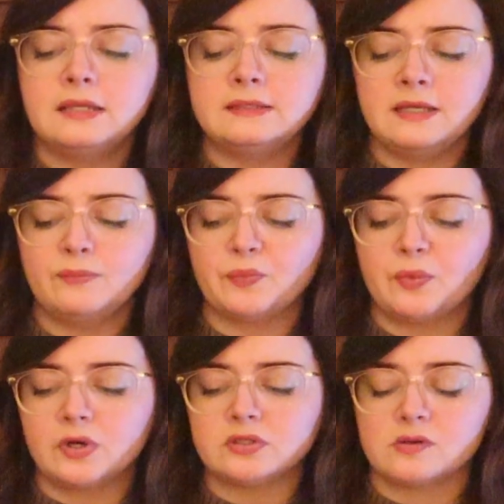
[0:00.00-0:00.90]

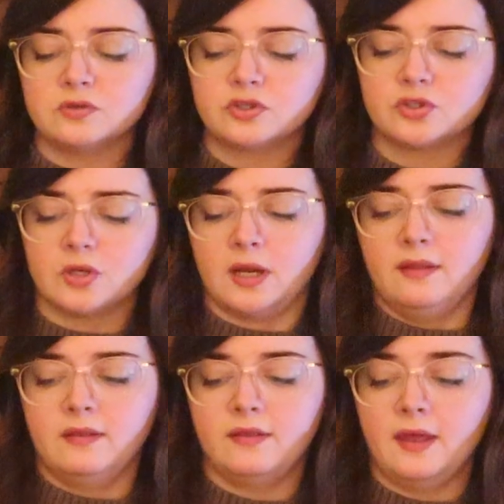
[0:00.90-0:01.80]
deep personal
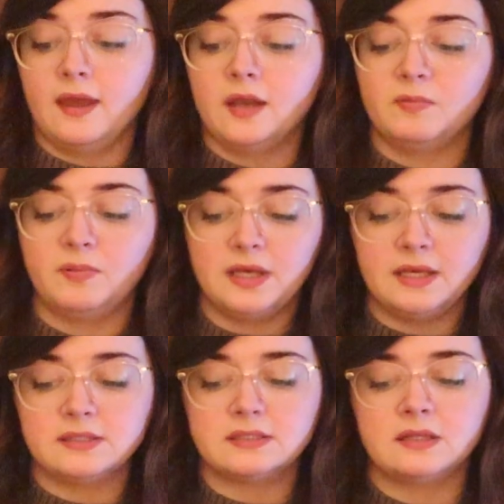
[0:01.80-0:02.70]
strength and
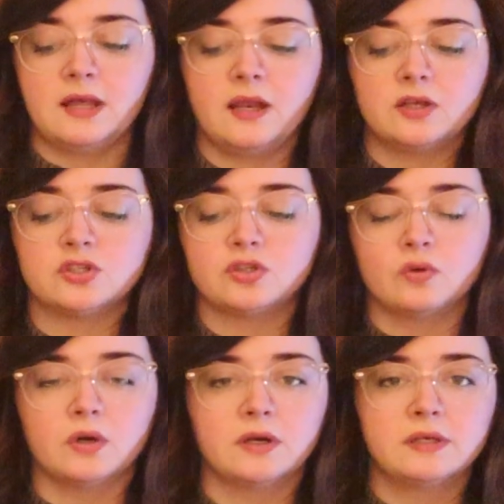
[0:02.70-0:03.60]
peace that
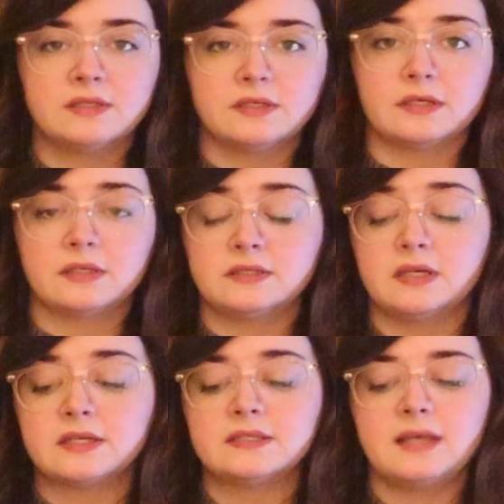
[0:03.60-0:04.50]
assure su
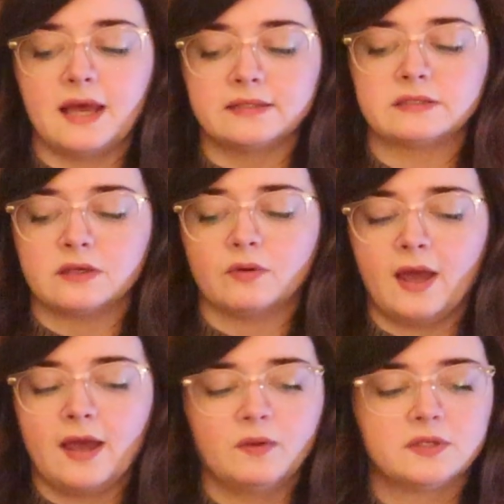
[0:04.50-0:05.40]
success.
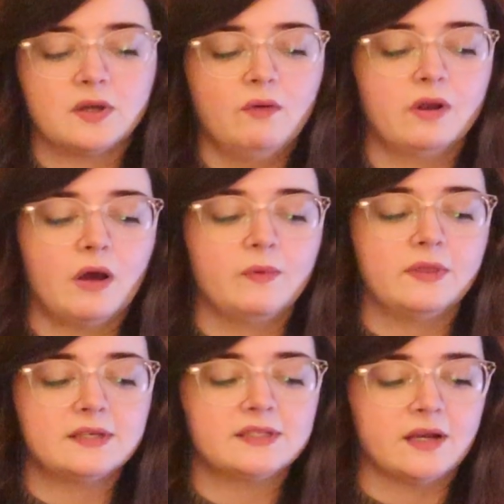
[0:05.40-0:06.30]
Okay, what's going on
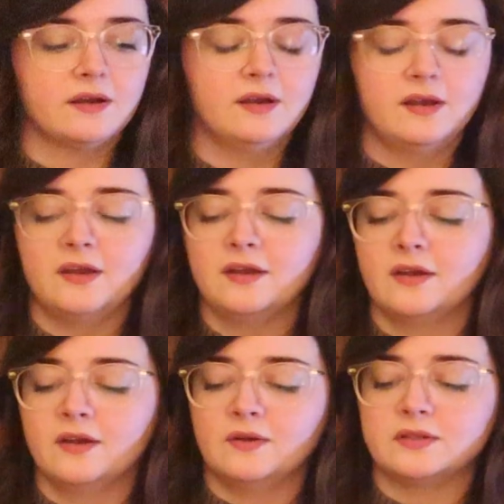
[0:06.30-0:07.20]
with this here?
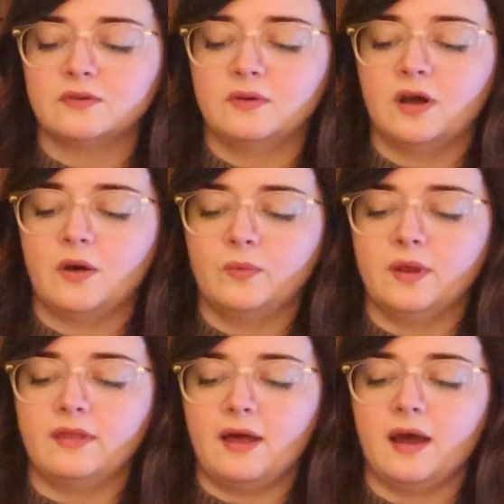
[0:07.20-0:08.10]
What's going on
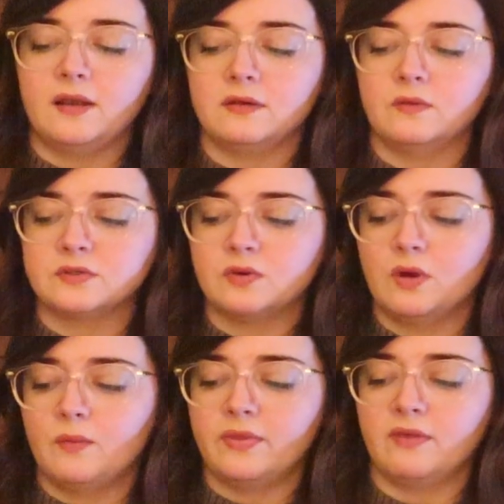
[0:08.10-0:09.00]
with that? What's
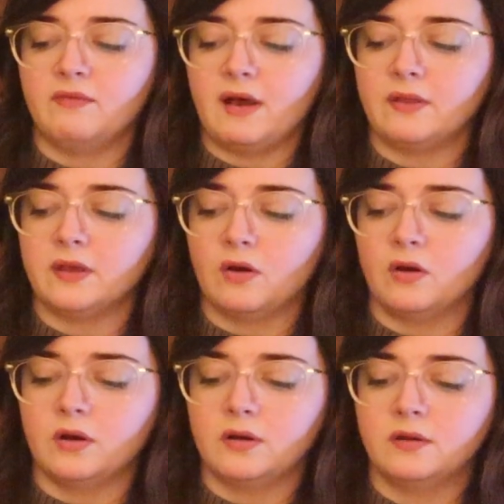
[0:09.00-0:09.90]
going on with the Valley
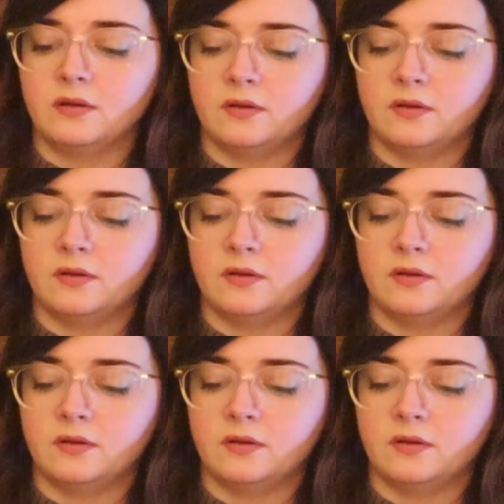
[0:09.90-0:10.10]
card?